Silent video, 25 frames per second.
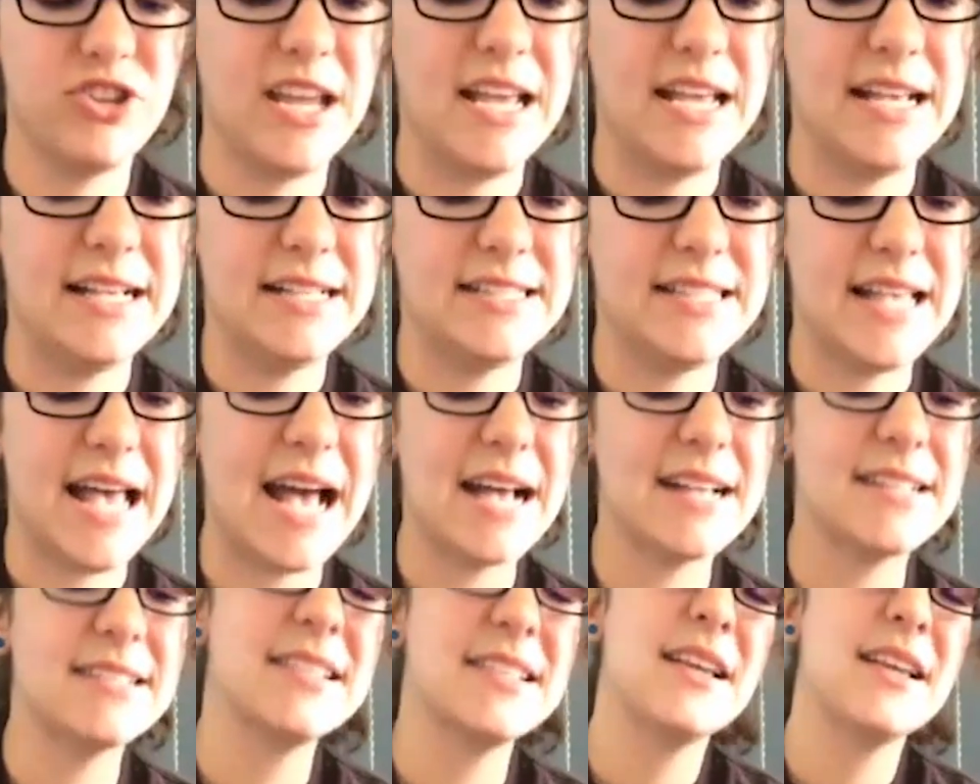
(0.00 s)
egg
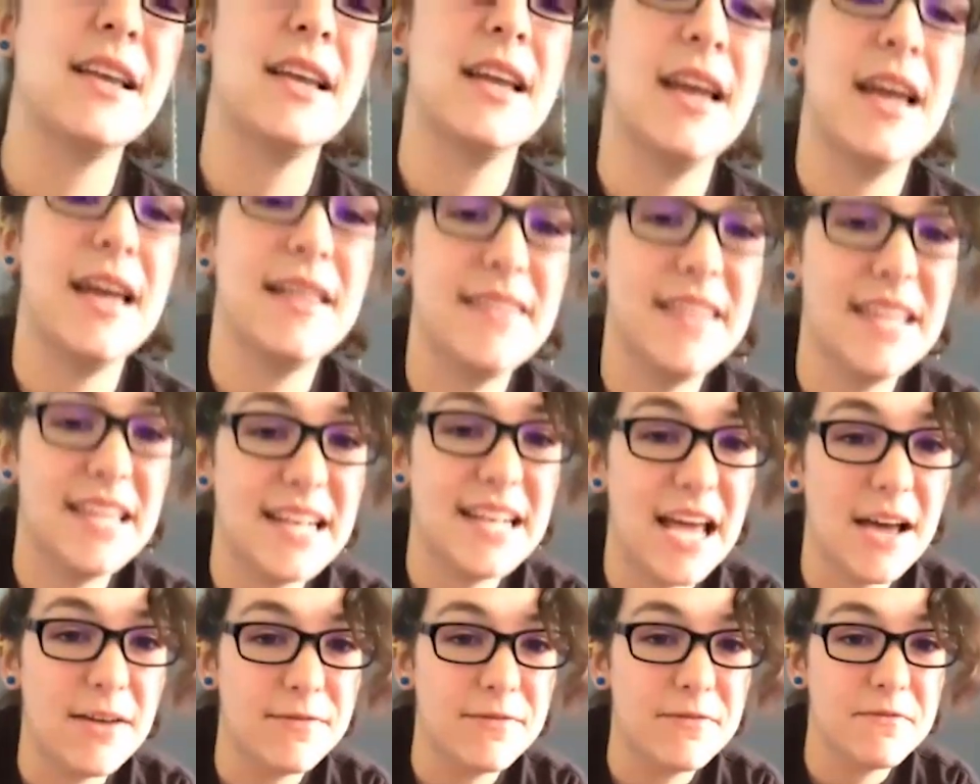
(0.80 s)
sacs, and they
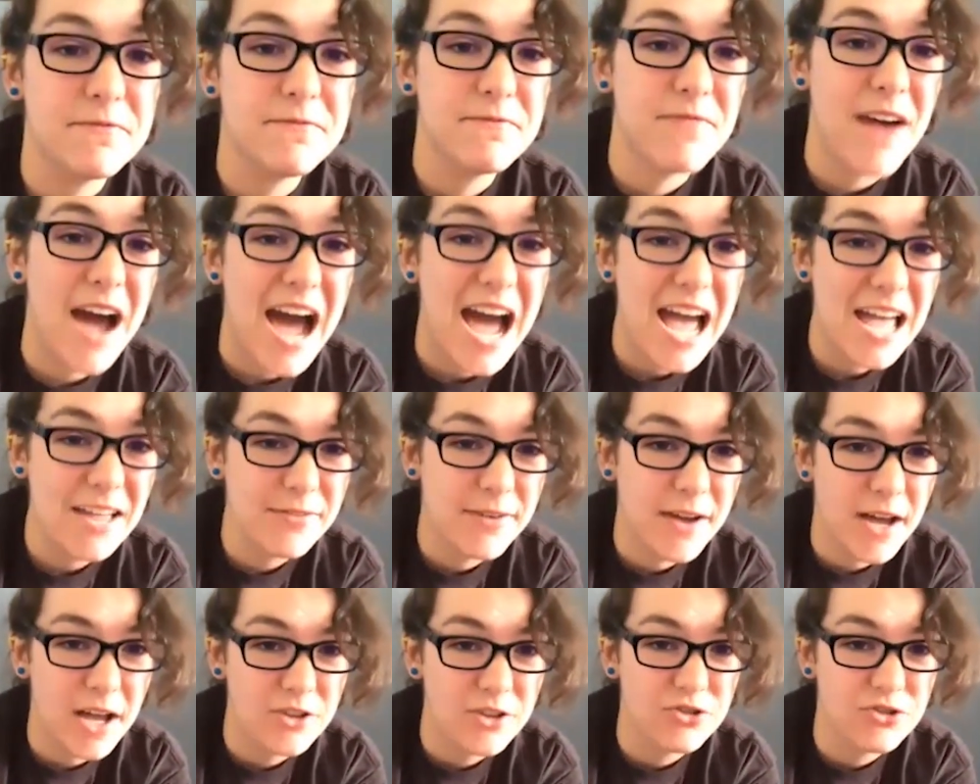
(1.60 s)
can have
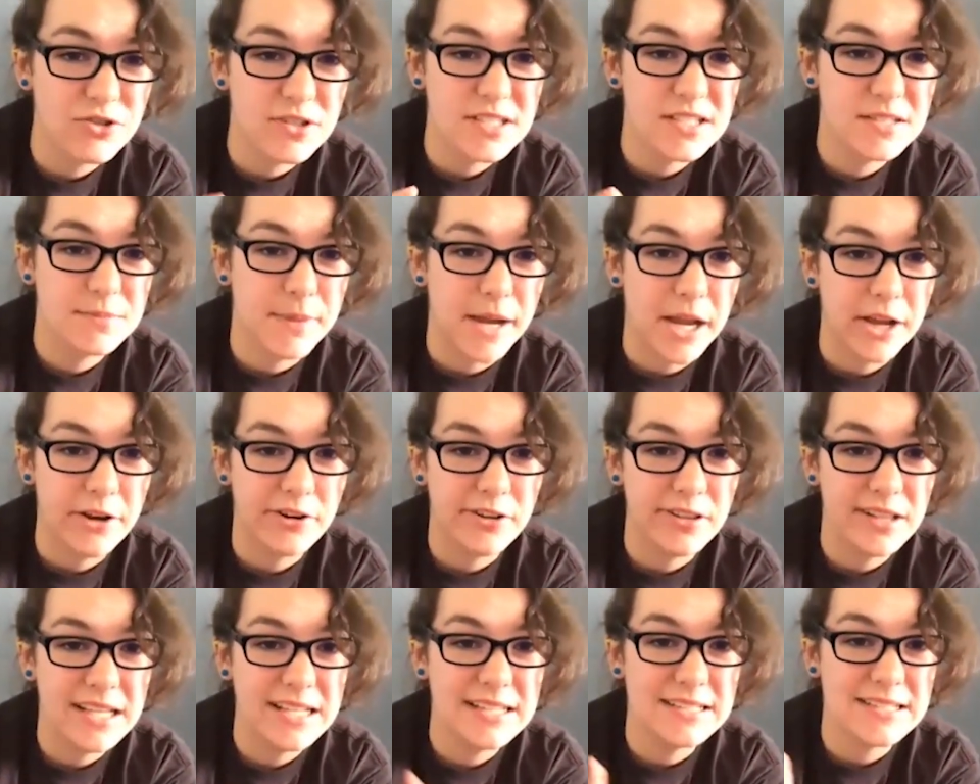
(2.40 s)
500
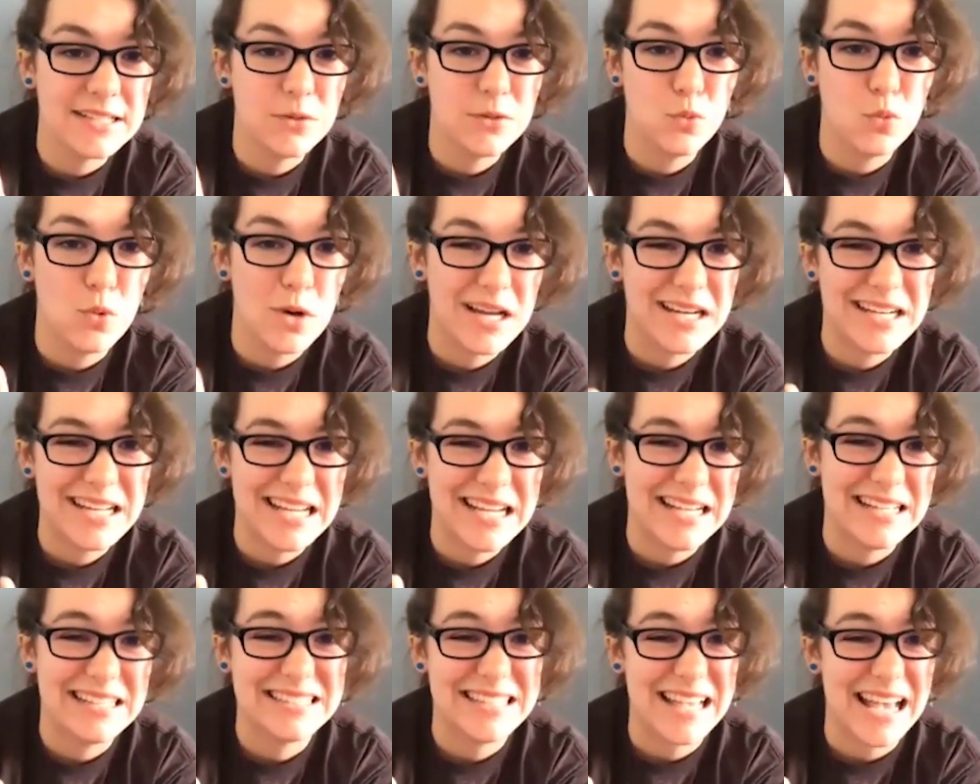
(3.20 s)
spiderlings in one
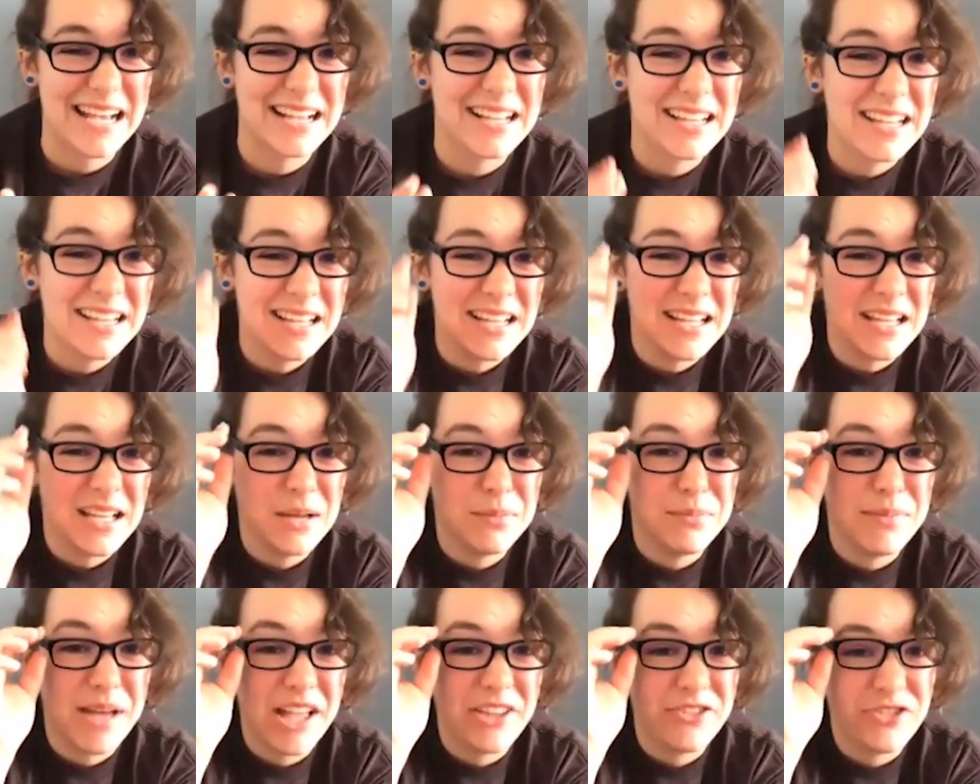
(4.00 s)
egg sac.
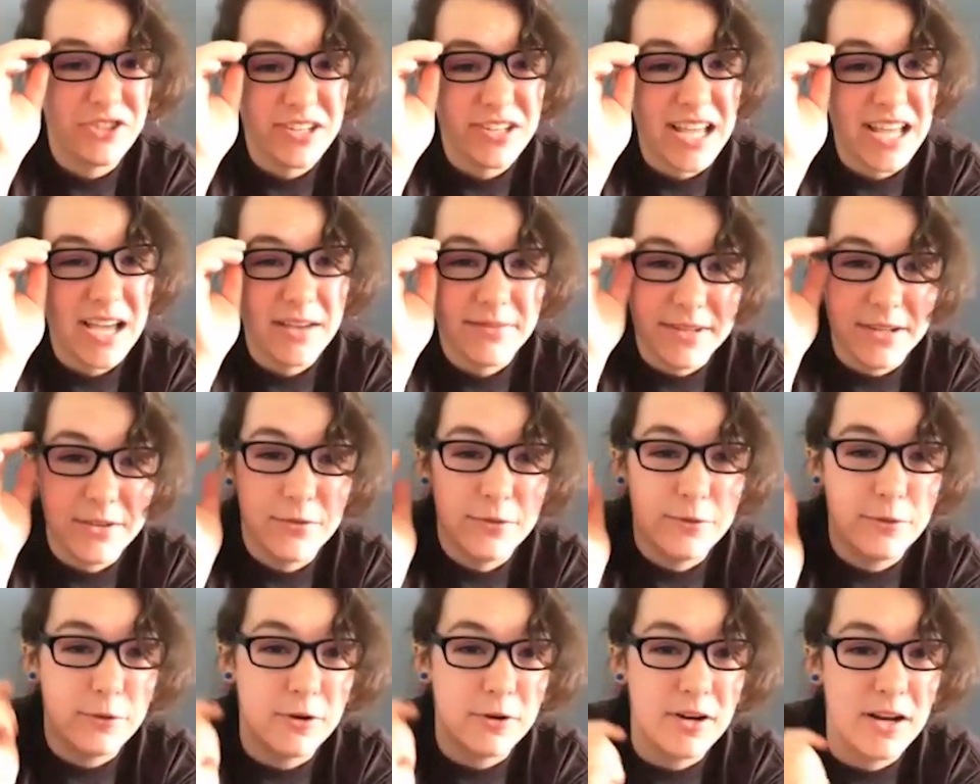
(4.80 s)
Imagine having
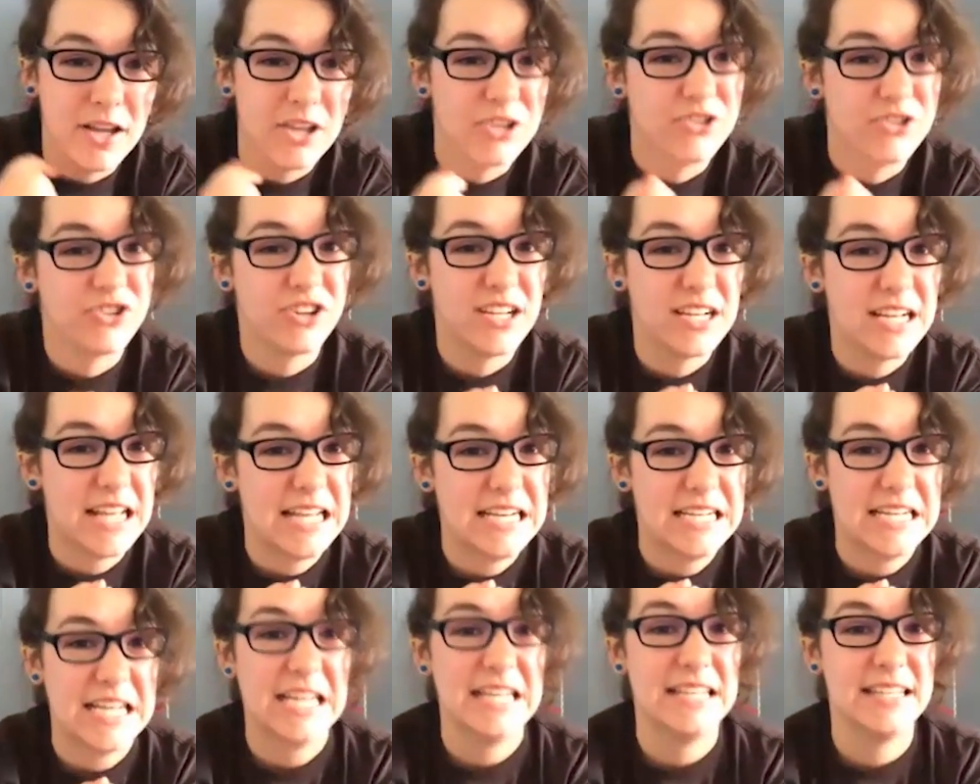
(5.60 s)

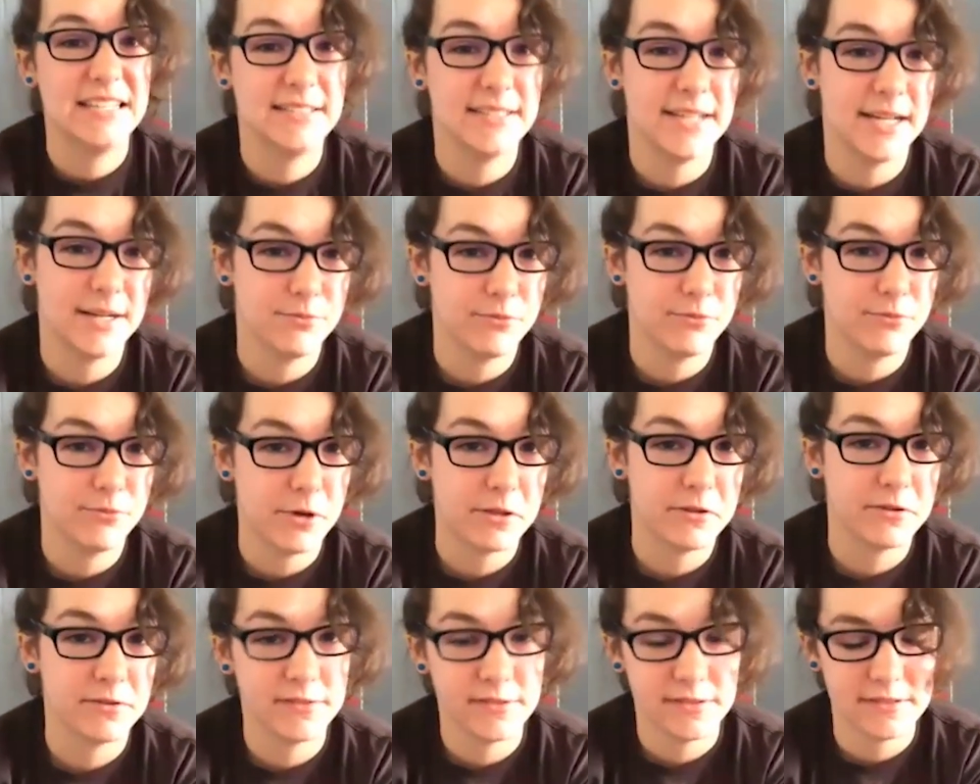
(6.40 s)
499
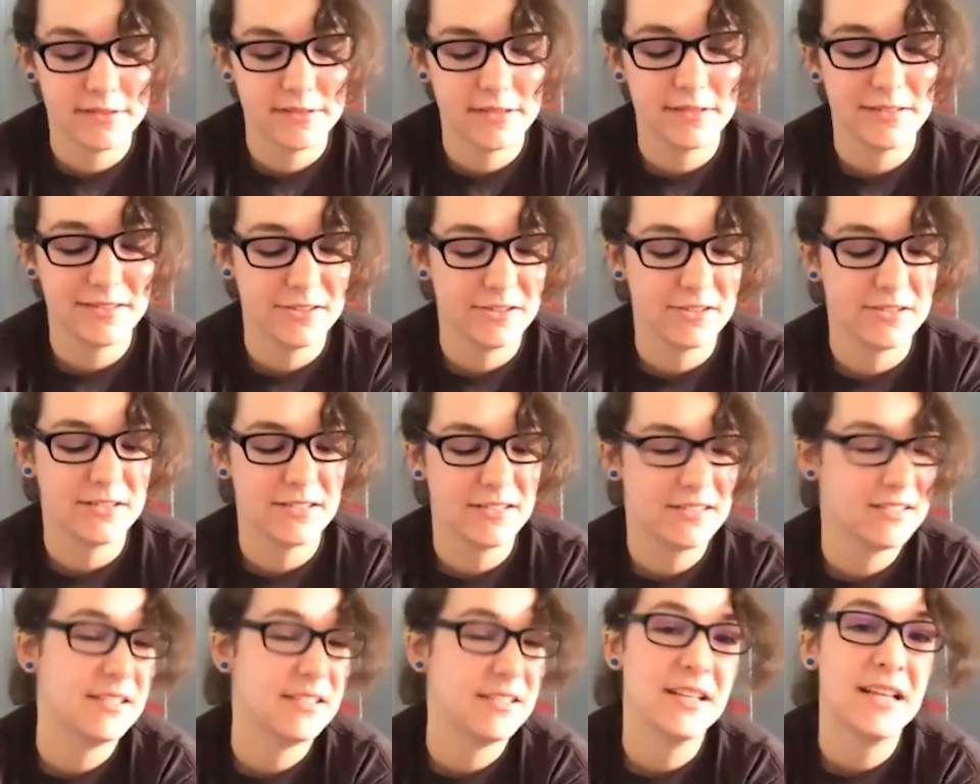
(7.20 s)
brothers and
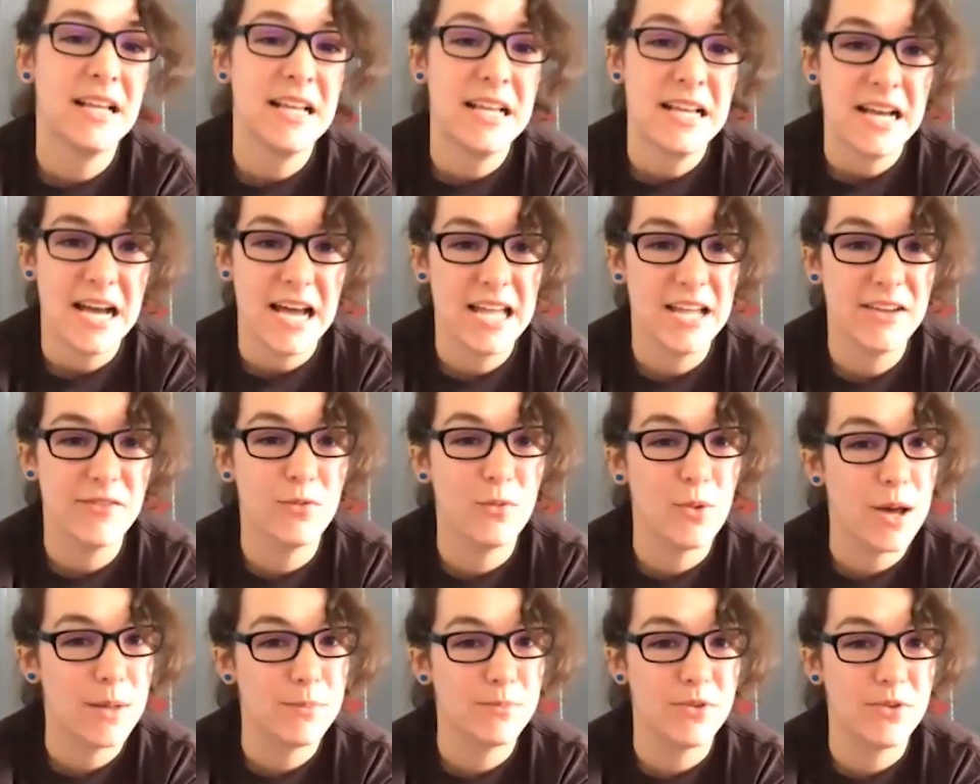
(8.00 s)
sisters. I have
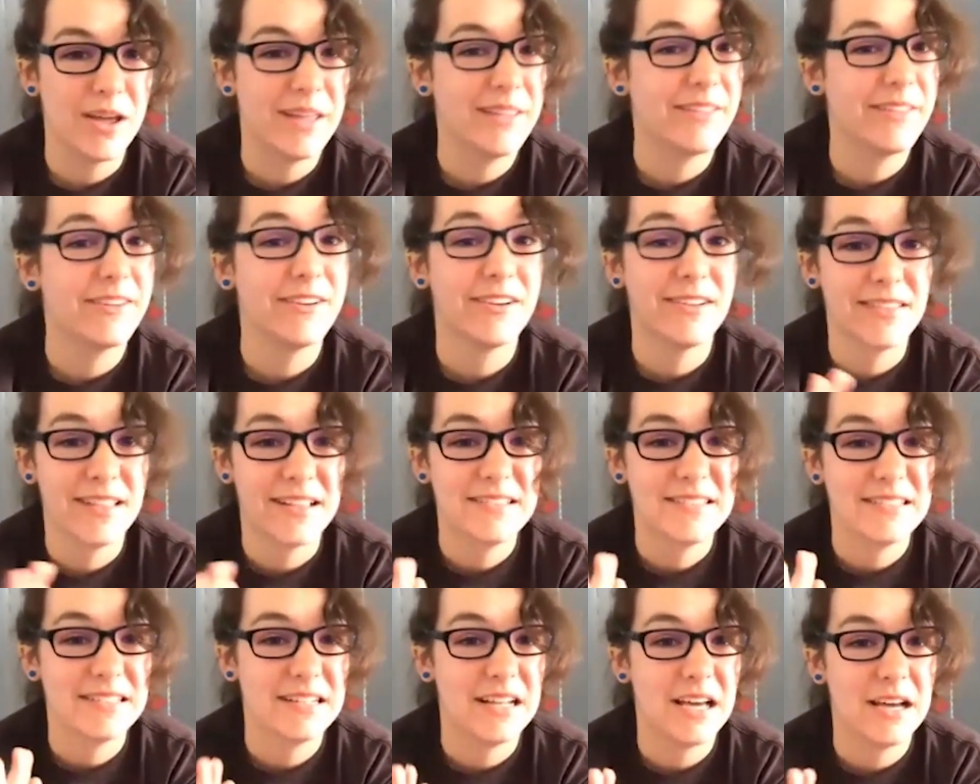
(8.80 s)
one brother,
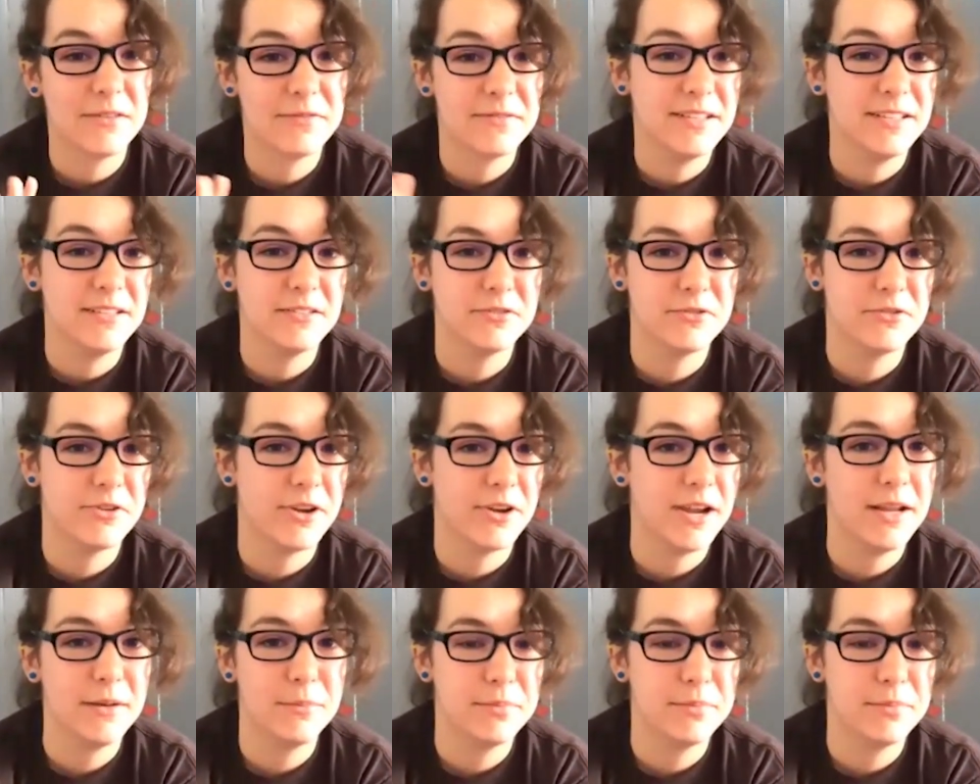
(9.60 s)
that's enough. He's great,